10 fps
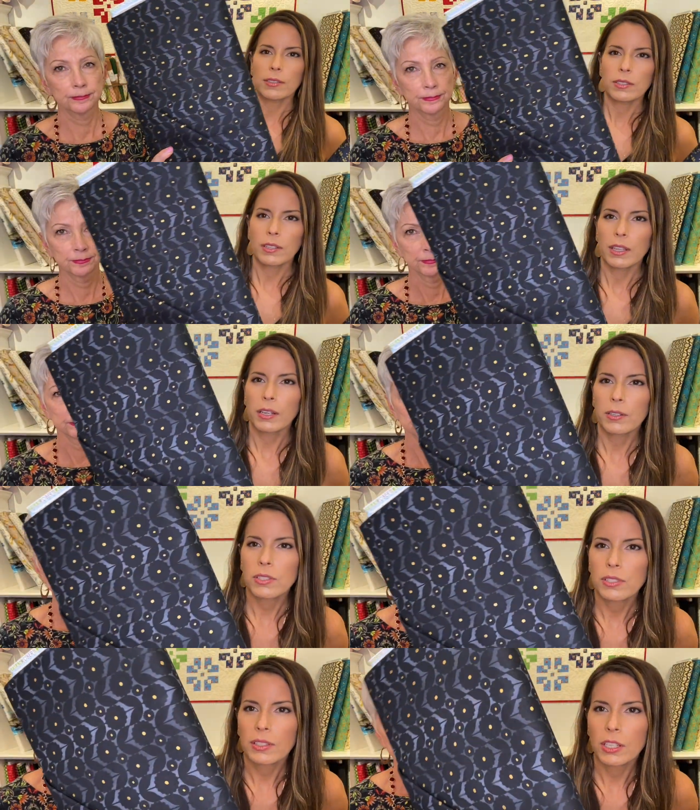Speaker 1: so see
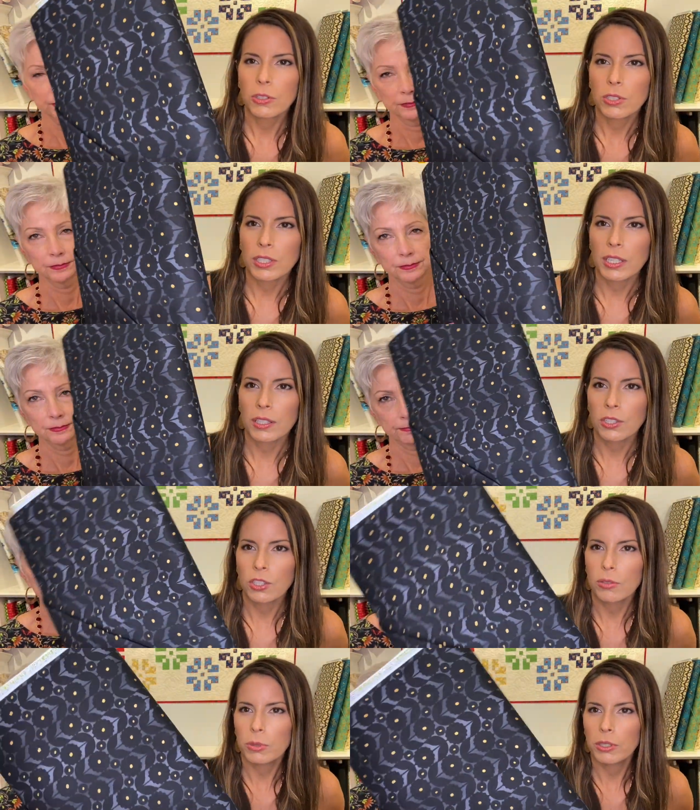there's, can you see the
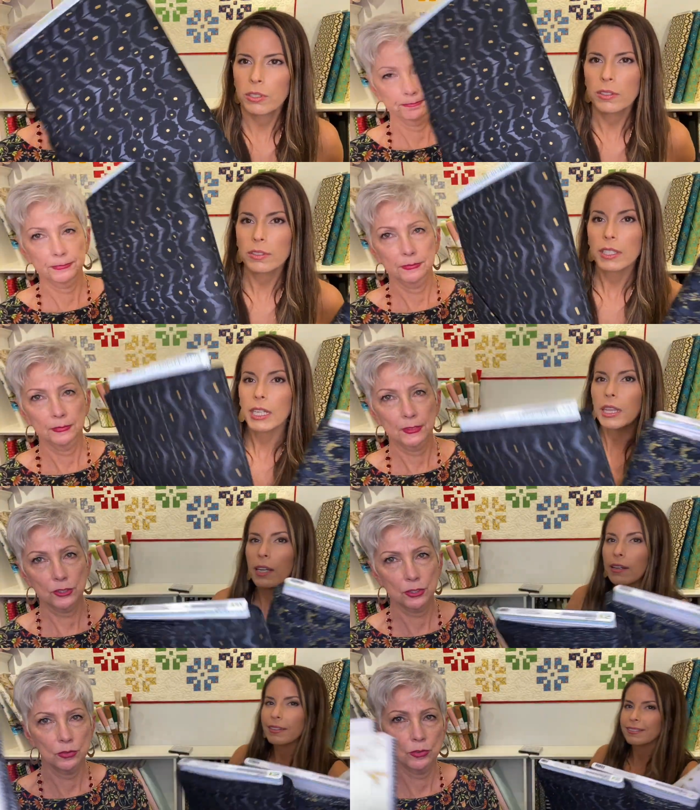shimmer in it's there?